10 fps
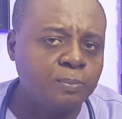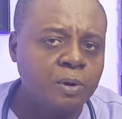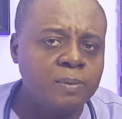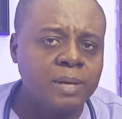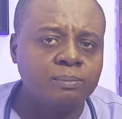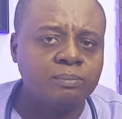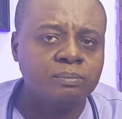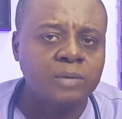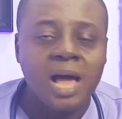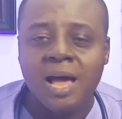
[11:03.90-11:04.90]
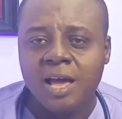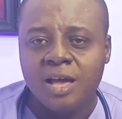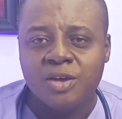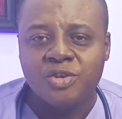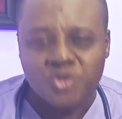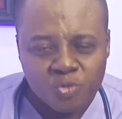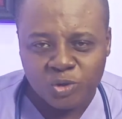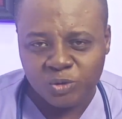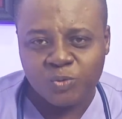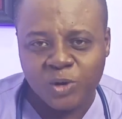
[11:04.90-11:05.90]
this problem. You
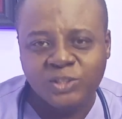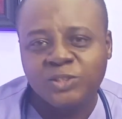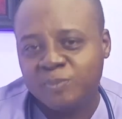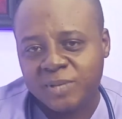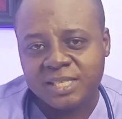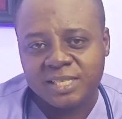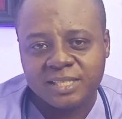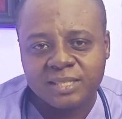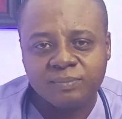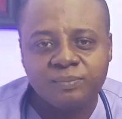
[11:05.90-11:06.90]
won't want to miss it.